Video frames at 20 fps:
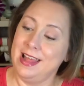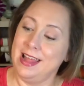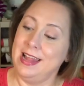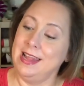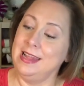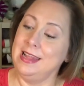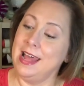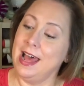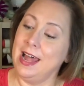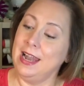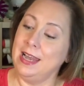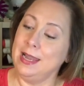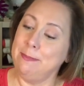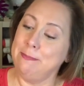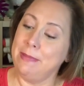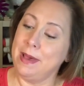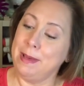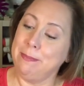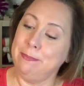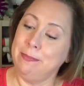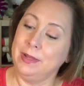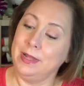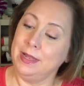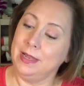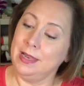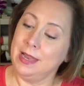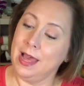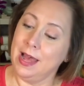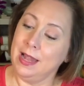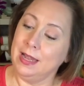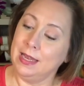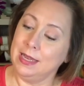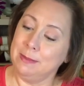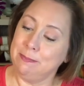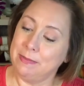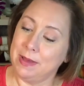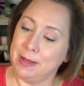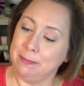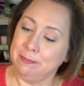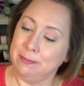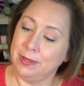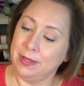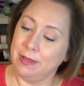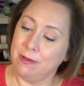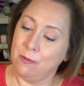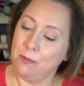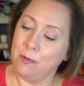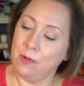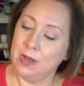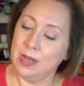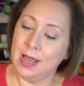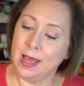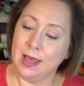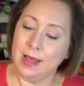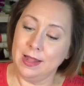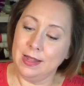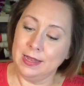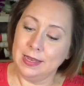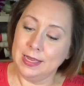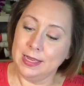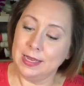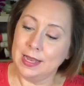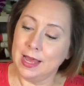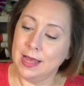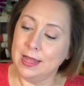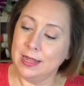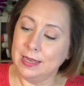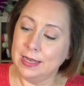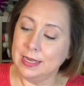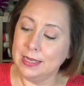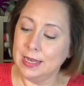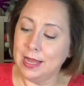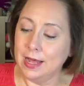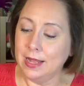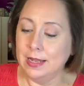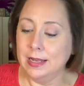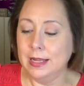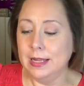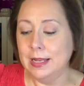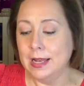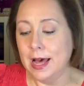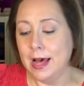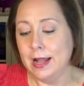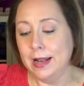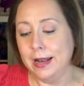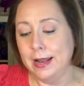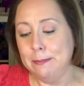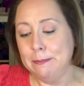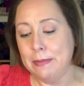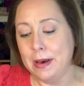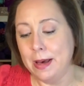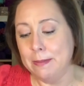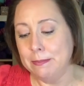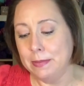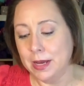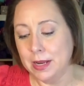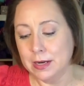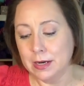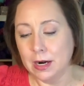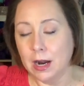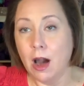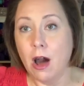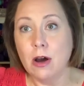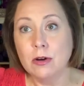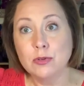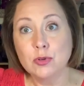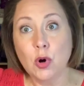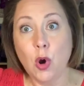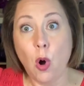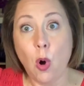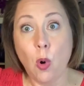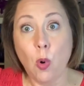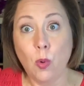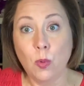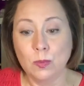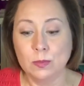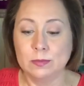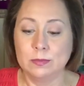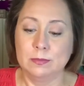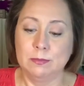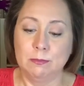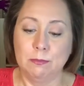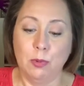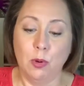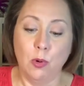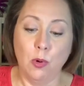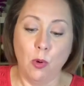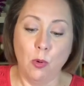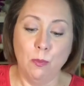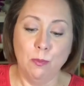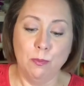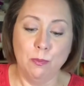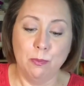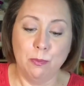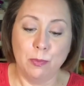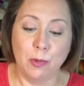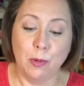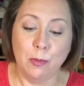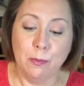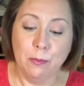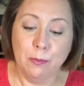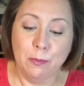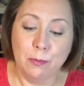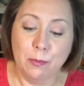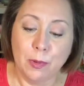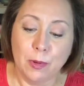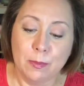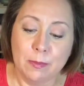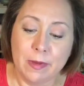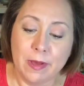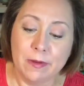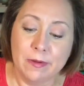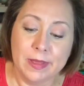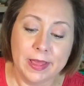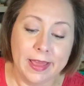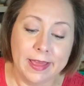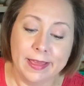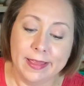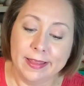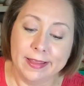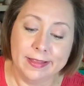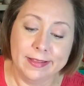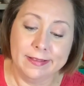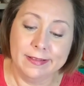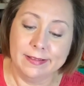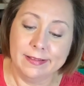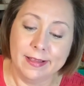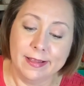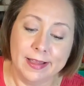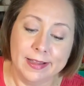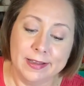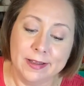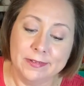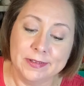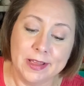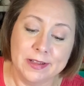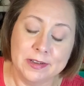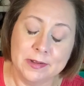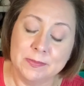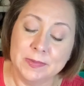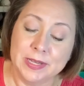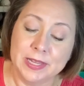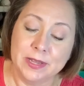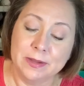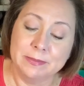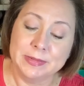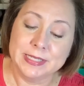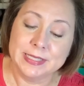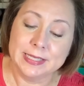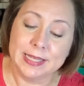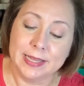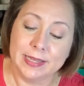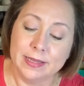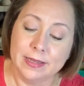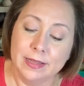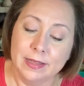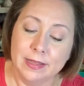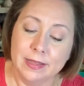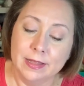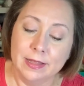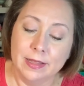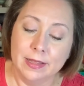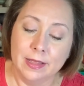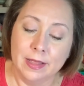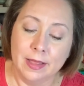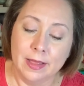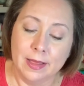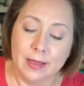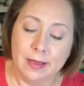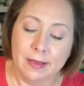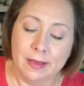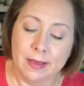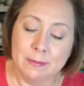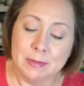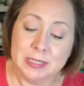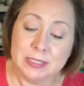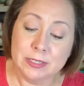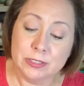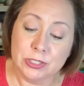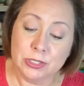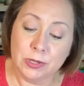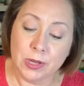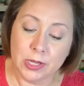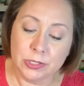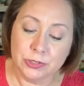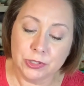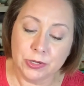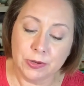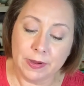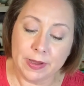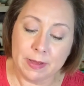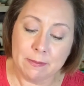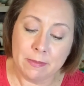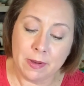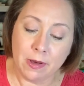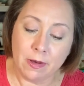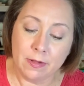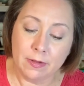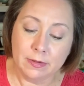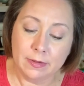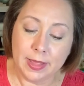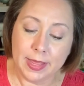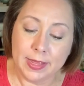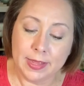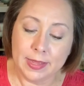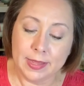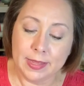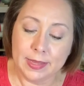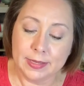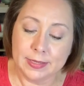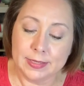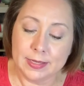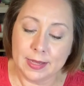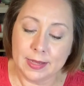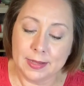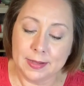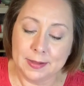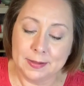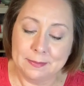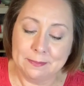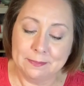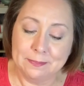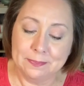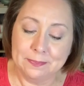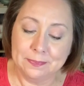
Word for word: Lollipop, lollipop. Oh, lolly, lolly, lolly, lollipop. Boom, boom, boom. Okay, I know y'all don't want to hear me sing. Um, it's a 200 gram ball, and um,